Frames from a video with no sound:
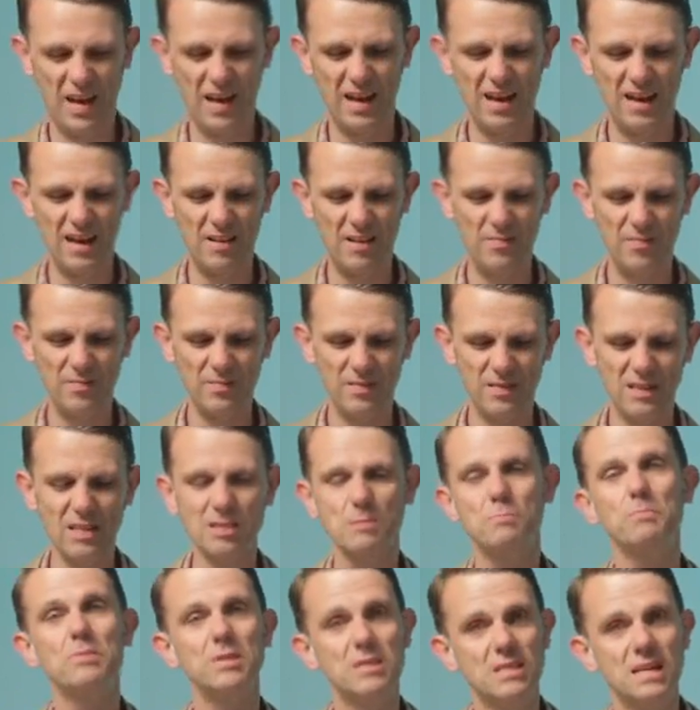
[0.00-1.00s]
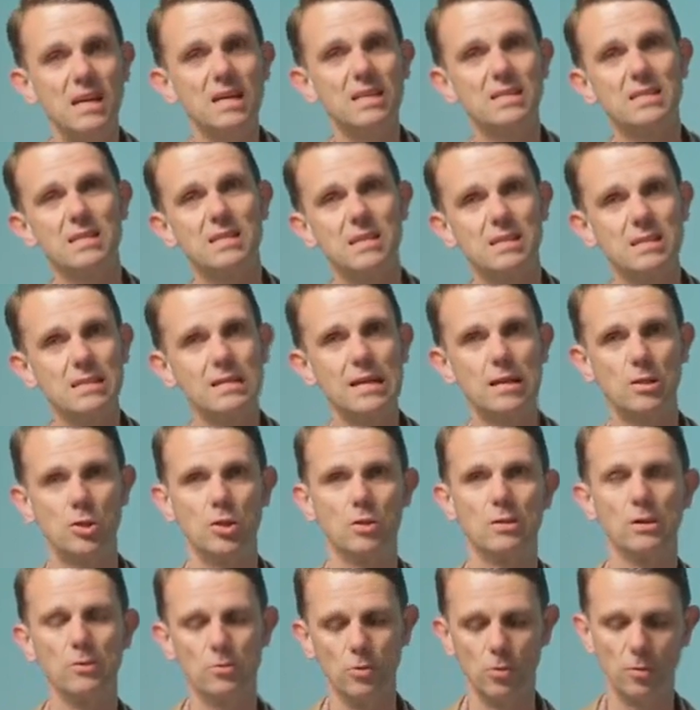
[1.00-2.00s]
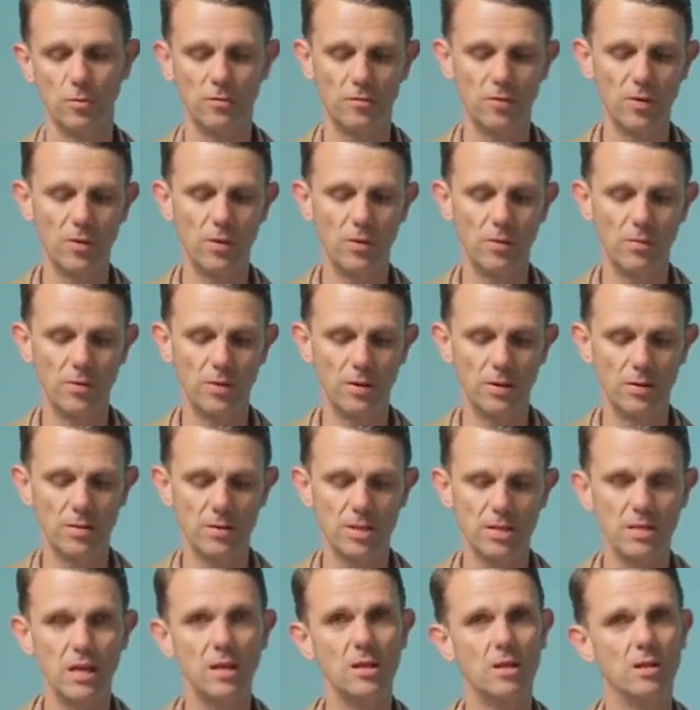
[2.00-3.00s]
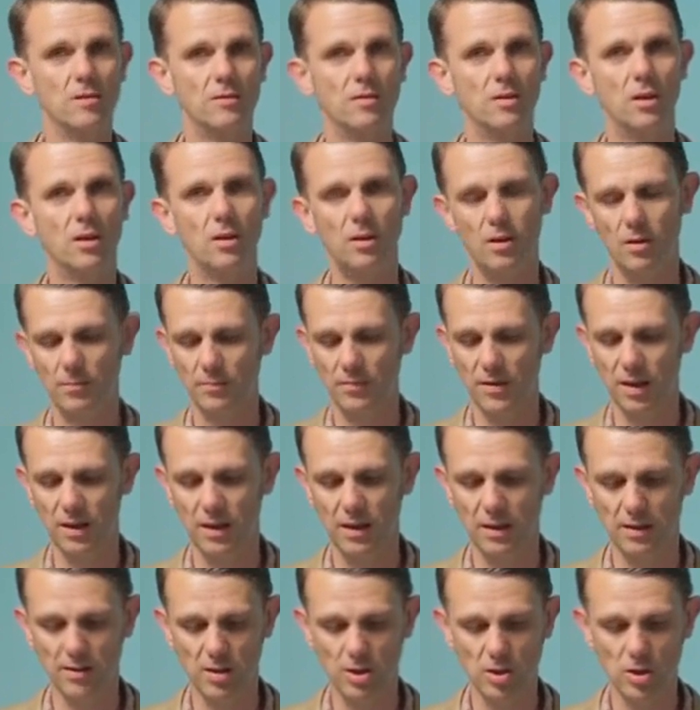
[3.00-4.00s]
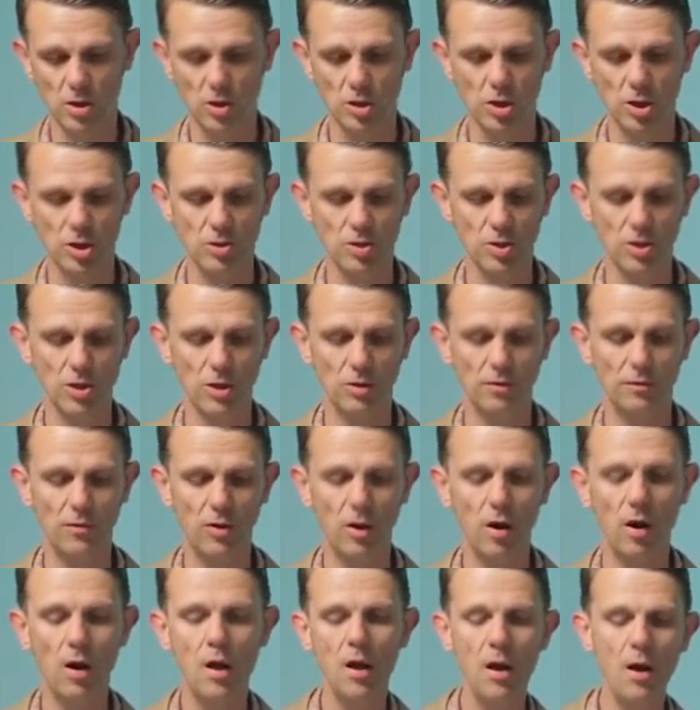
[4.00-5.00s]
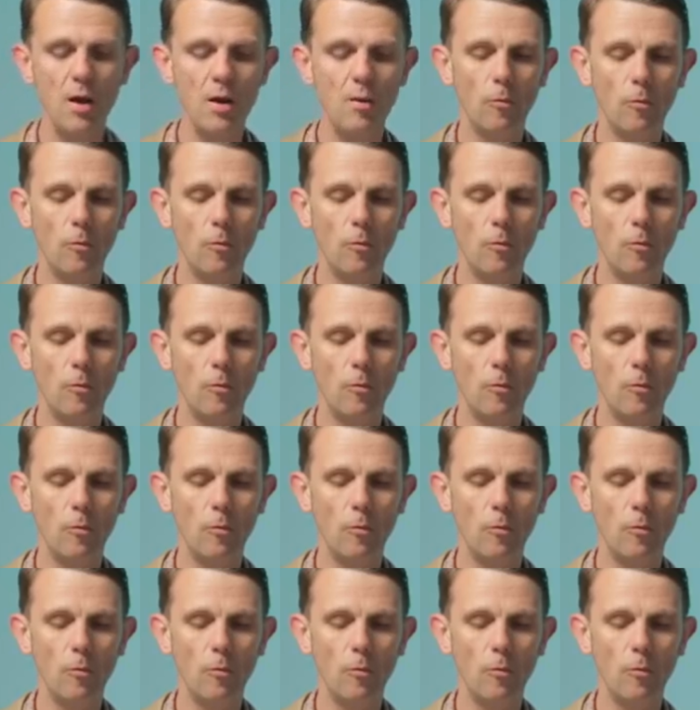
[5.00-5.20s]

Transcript: Let's say it's a statutory rule for the sake of our discussion so far,